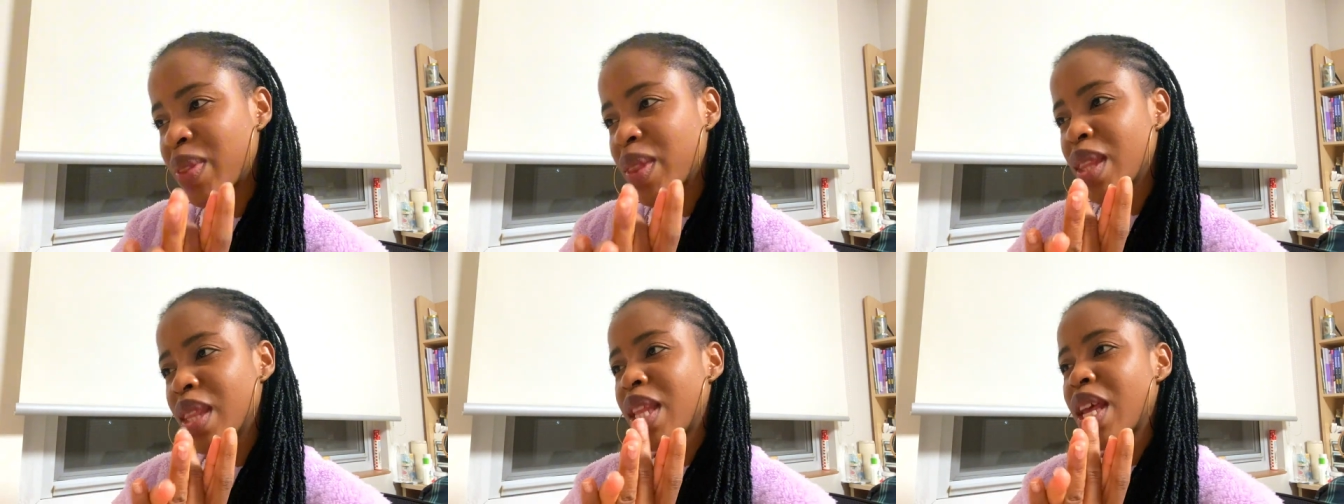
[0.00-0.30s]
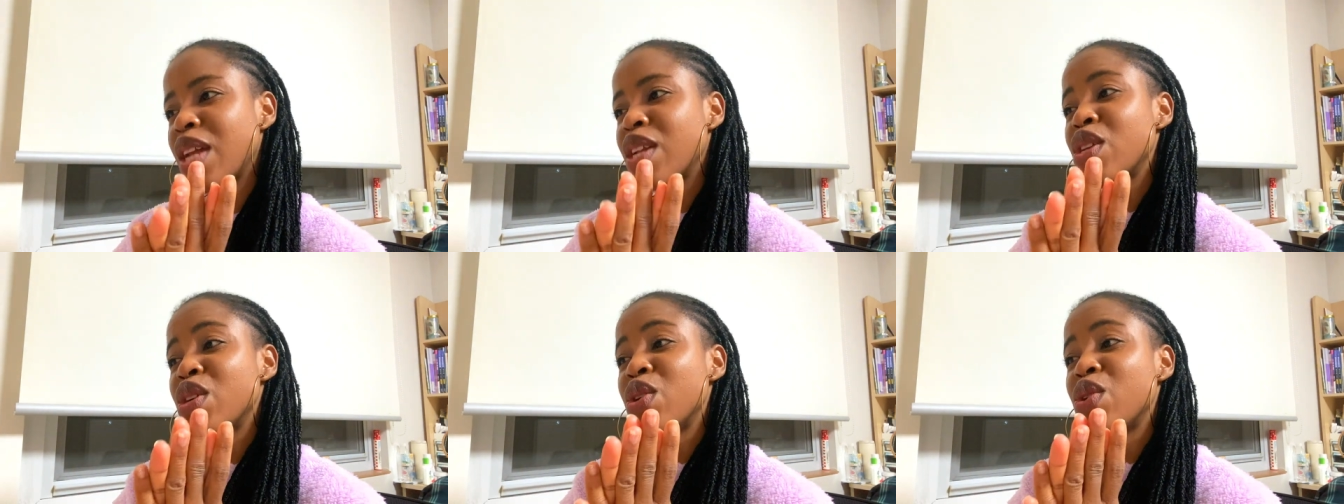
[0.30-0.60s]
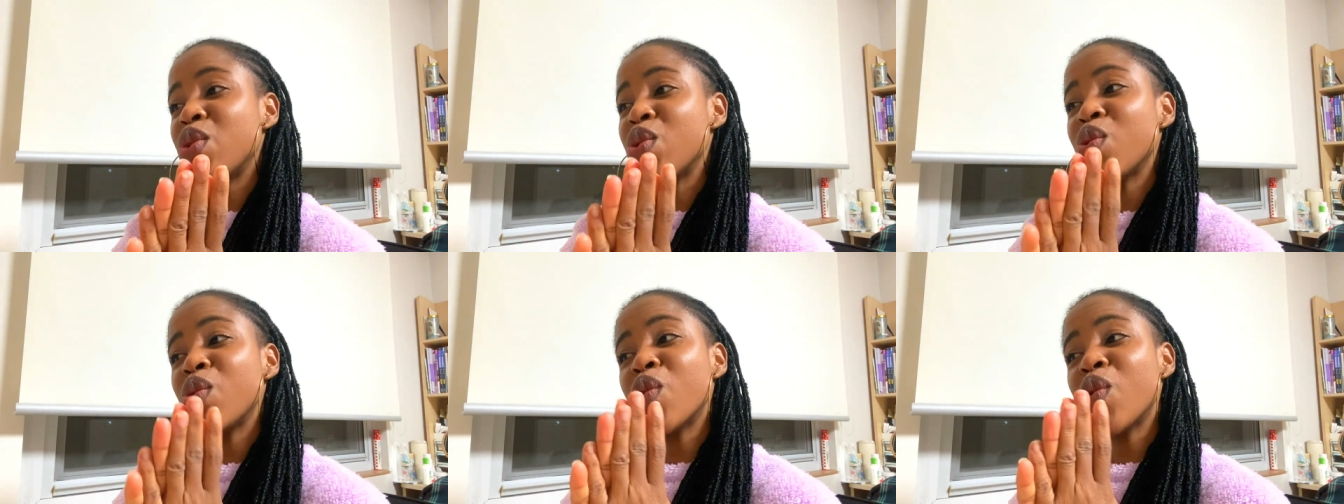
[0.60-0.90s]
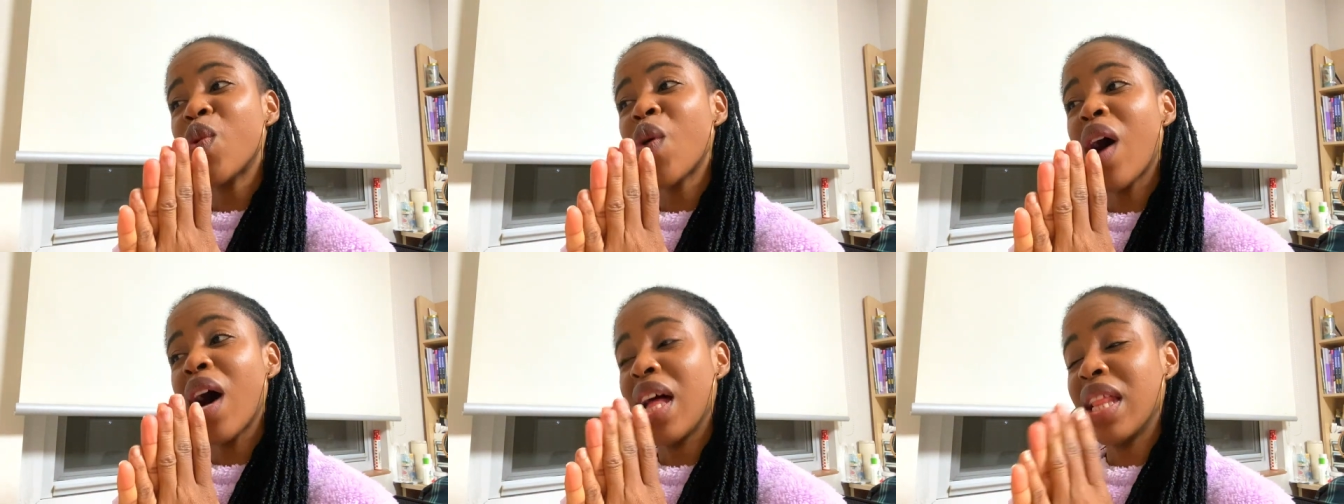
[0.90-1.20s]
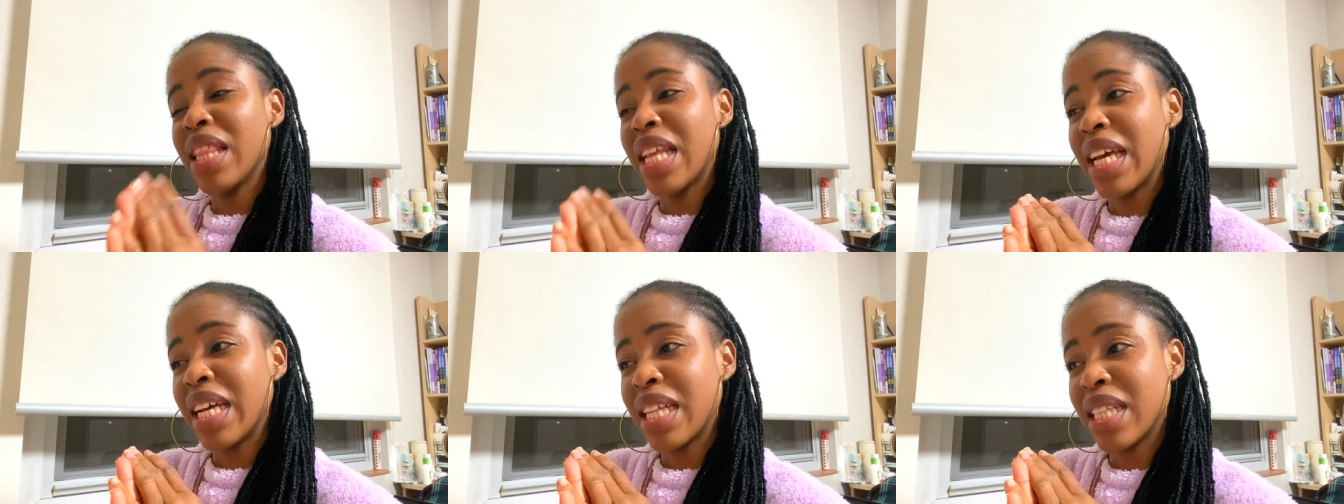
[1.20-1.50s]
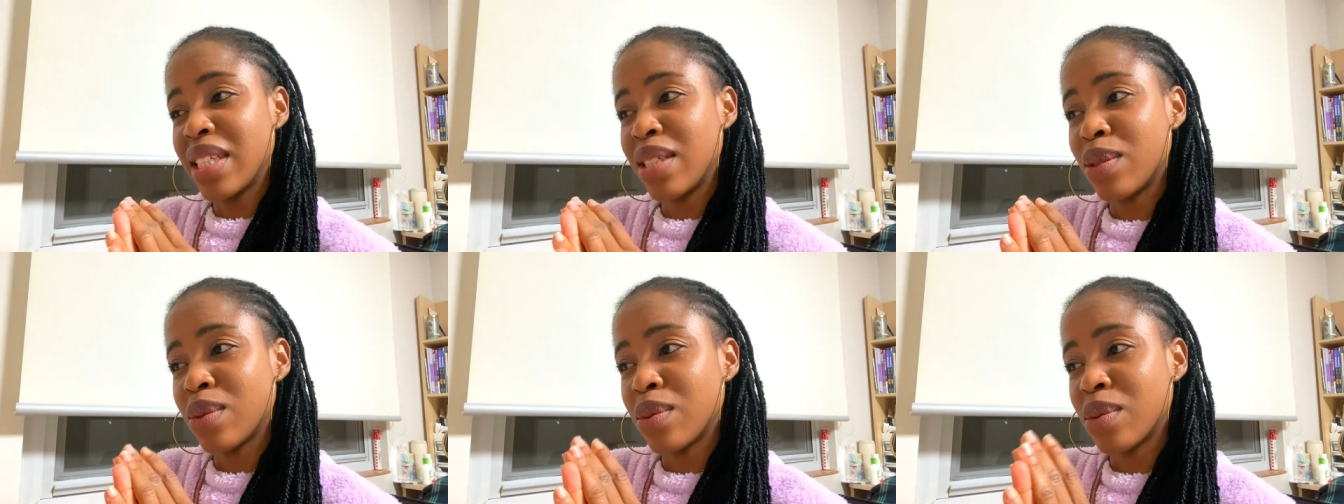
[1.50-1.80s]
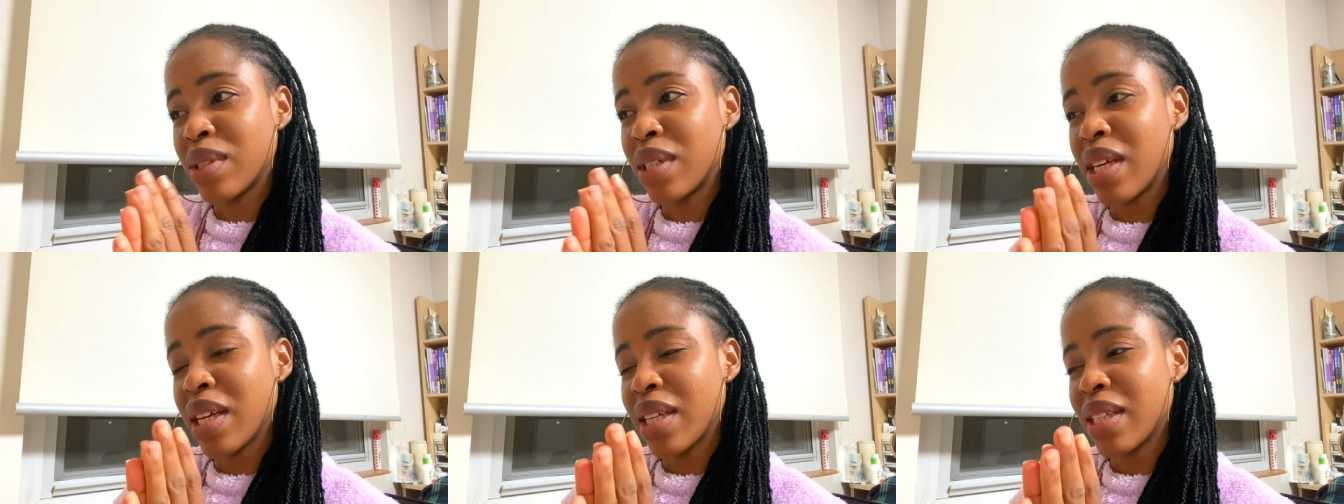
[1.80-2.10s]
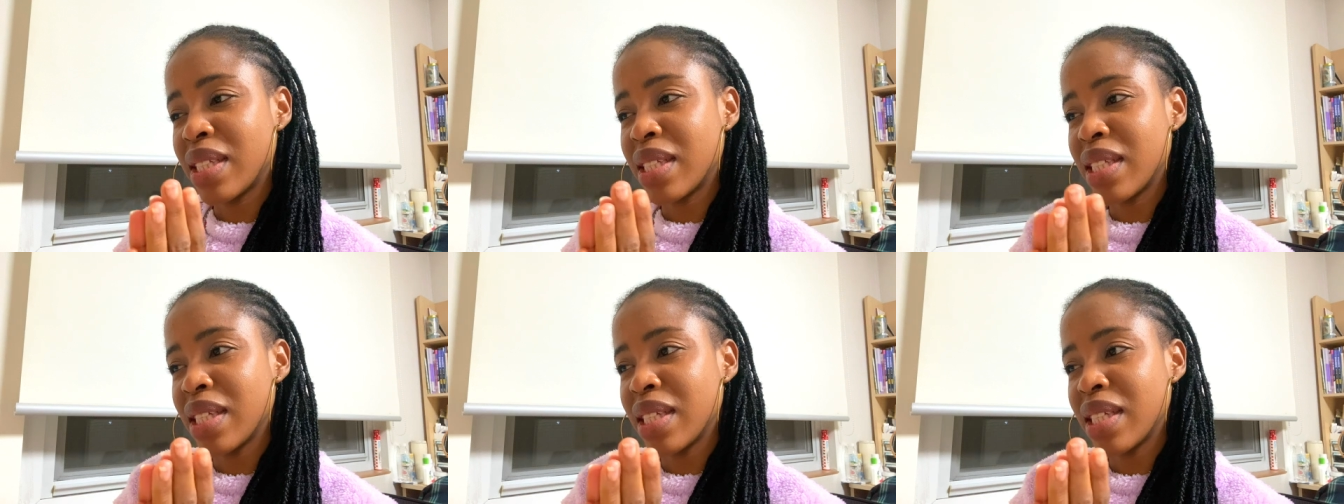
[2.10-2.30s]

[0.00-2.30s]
then you are likely to get